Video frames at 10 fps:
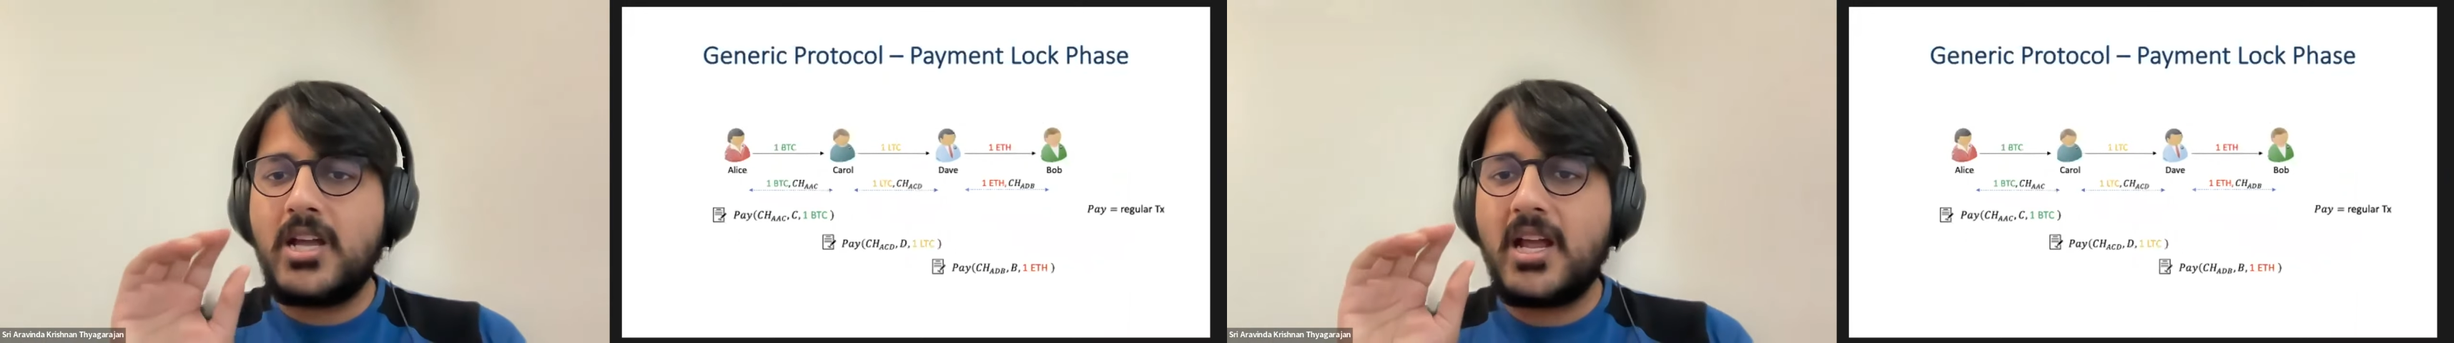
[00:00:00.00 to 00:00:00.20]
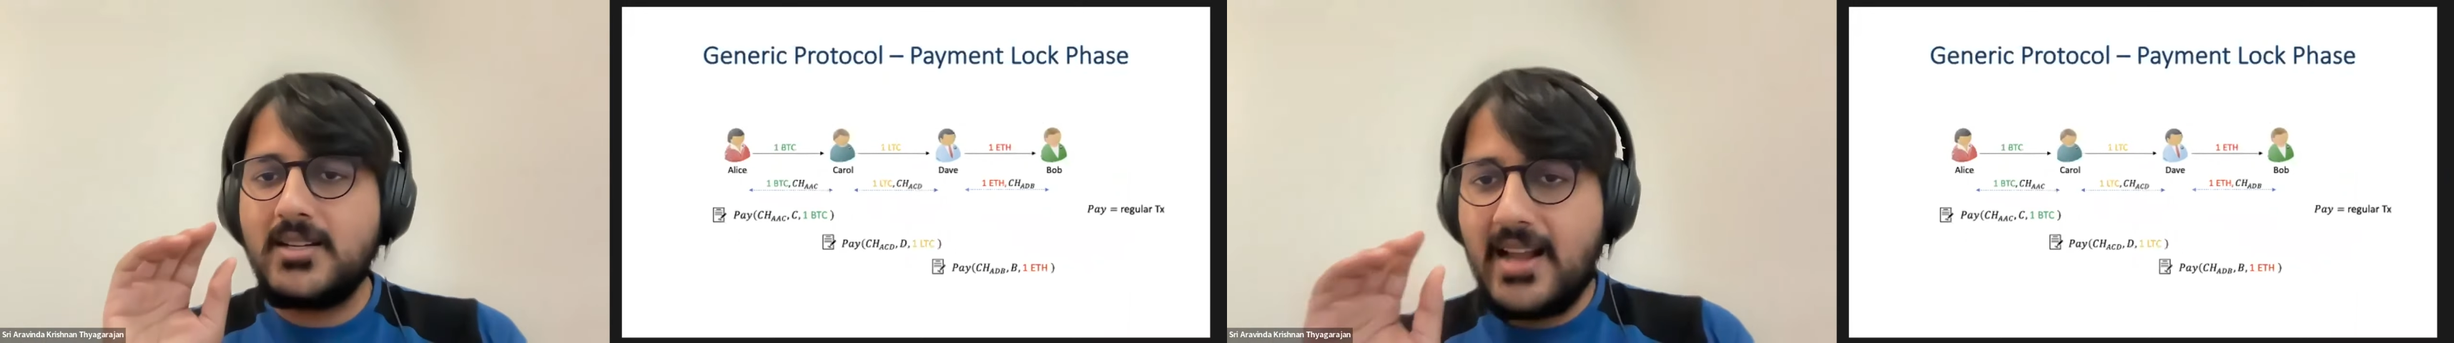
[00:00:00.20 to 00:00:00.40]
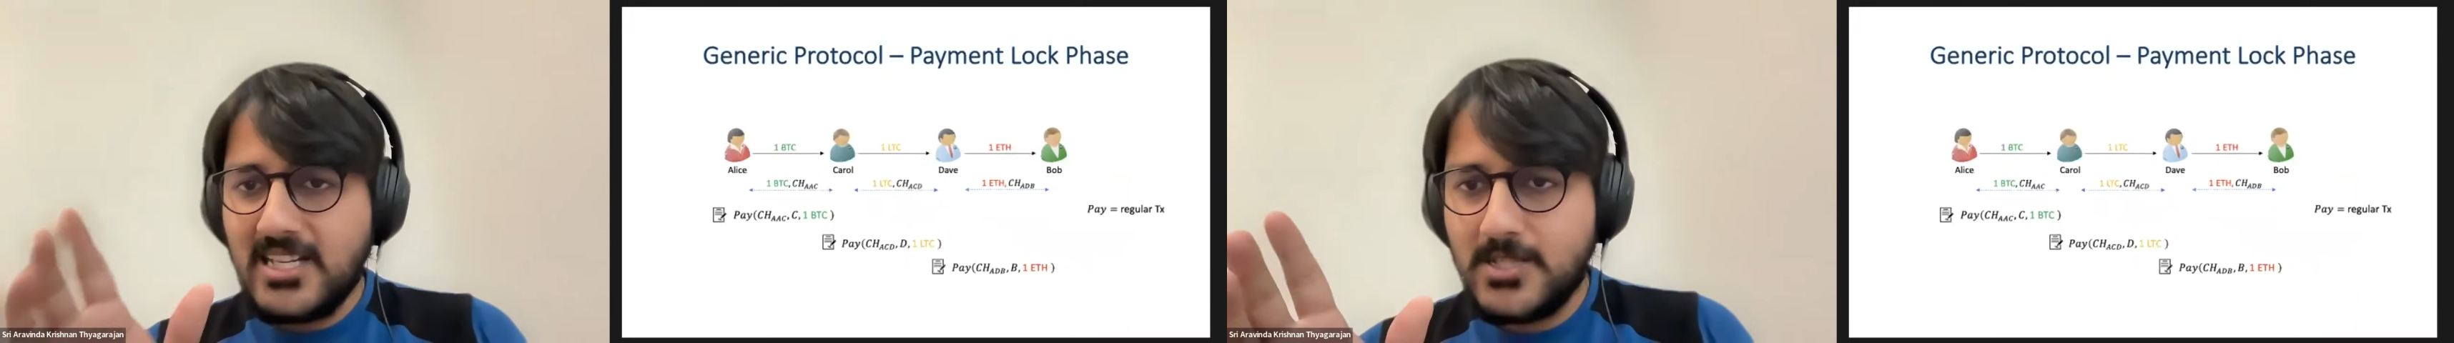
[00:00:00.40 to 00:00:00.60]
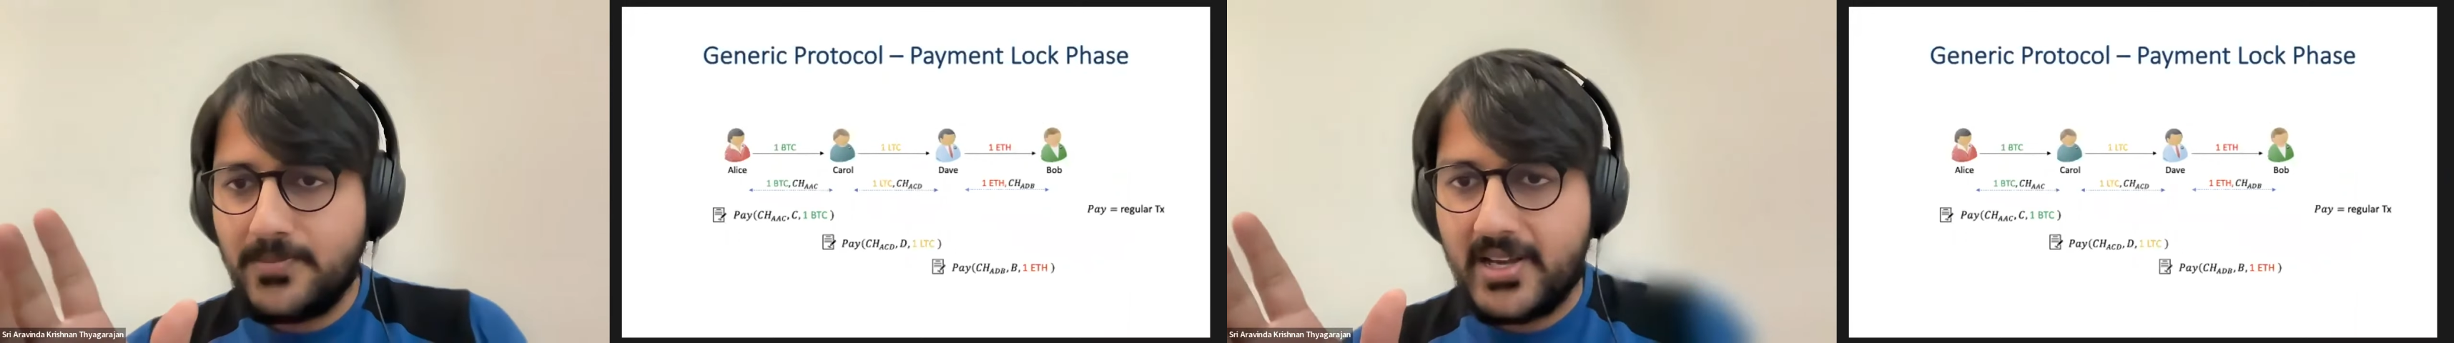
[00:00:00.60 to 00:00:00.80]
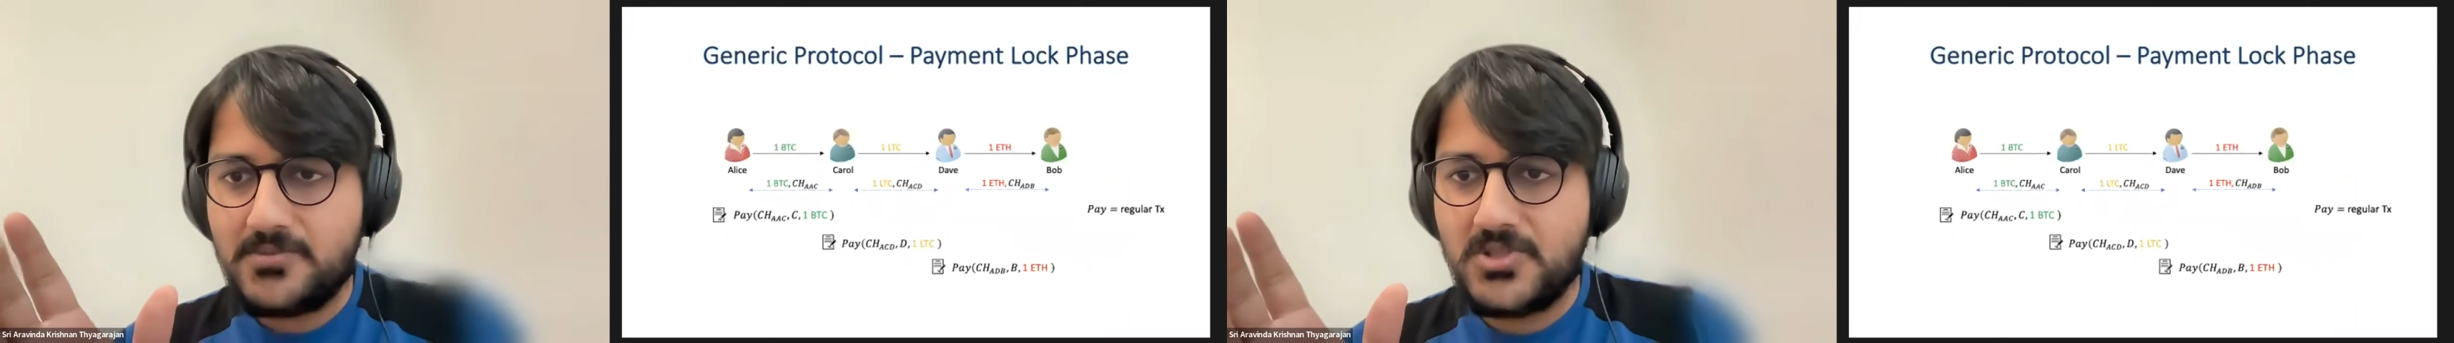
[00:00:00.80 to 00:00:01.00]
In the next
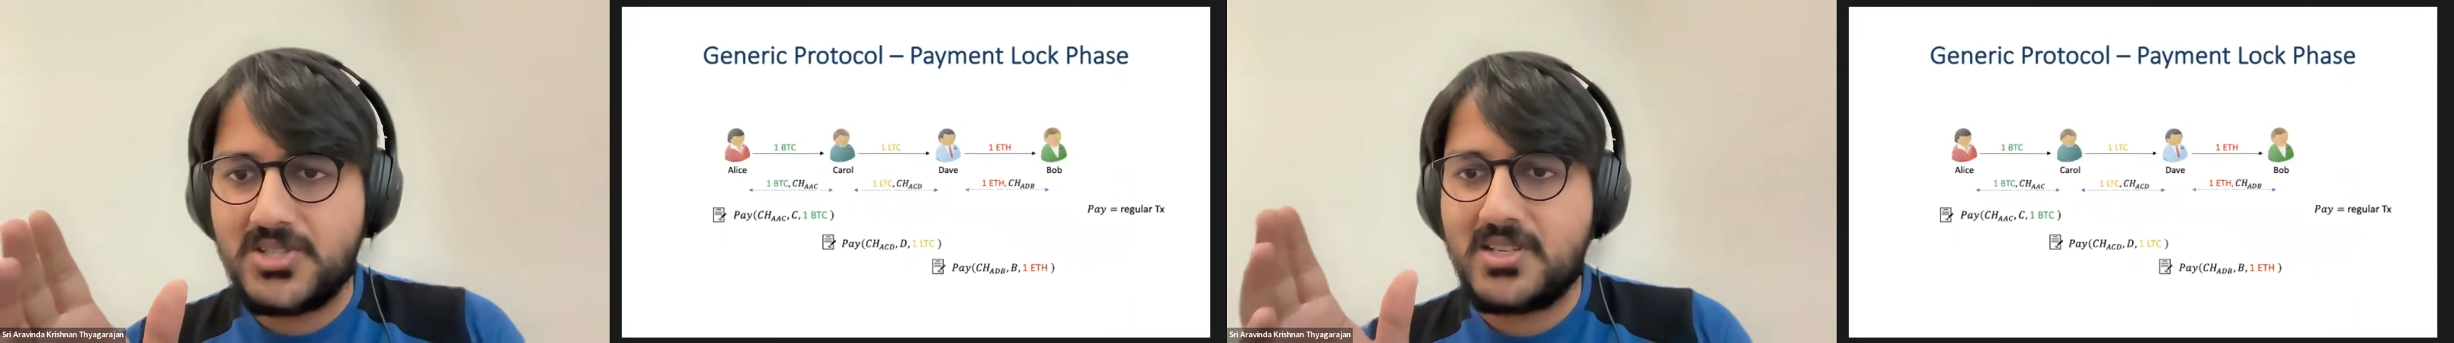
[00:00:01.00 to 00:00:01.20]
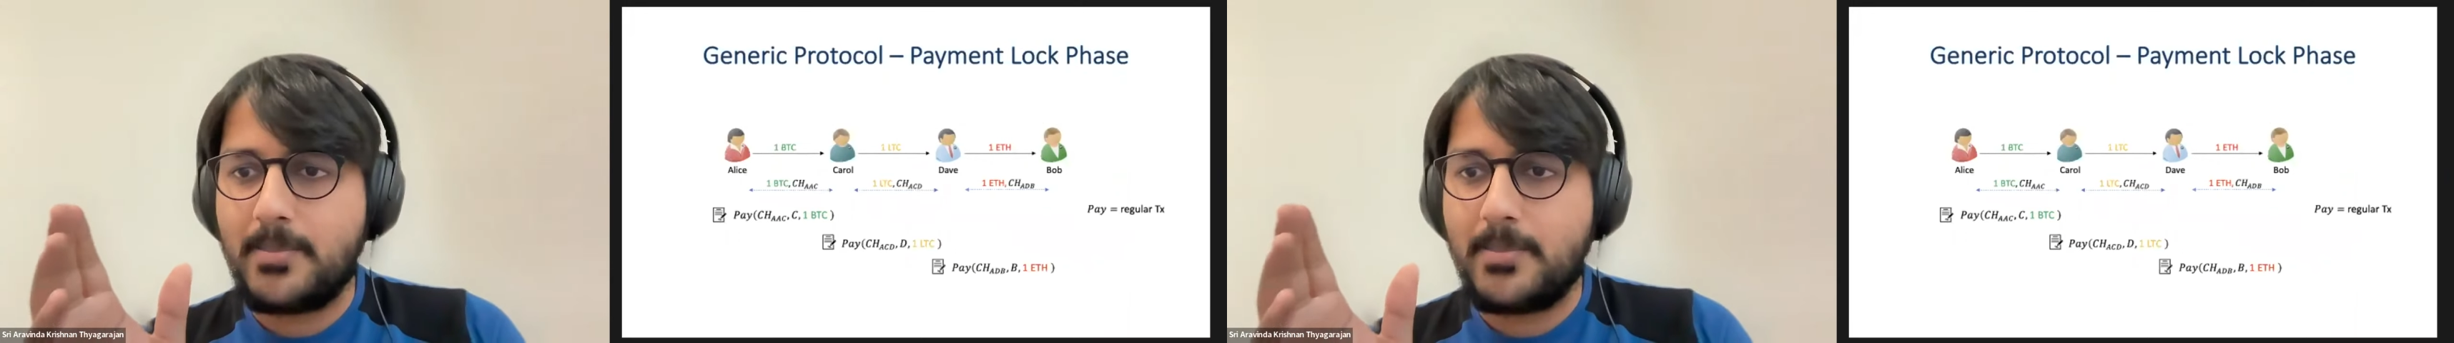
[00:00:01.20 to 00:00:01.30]
phase, which is